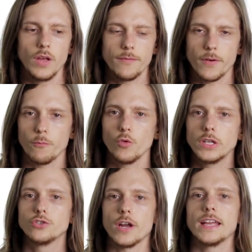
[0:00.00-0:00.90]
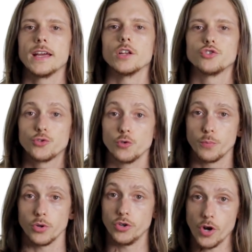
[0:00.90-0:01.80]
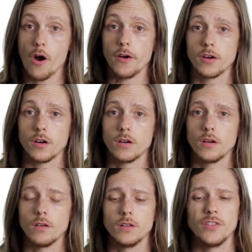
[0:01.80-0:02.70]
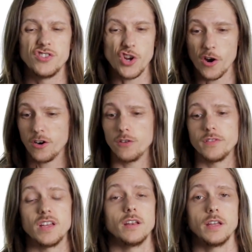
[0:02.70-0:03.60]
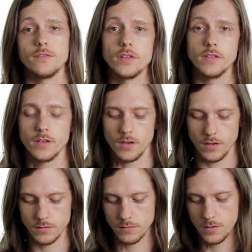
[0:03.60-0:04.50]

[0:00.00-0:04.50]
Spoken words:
if I'm really trying to get a super darker than even the,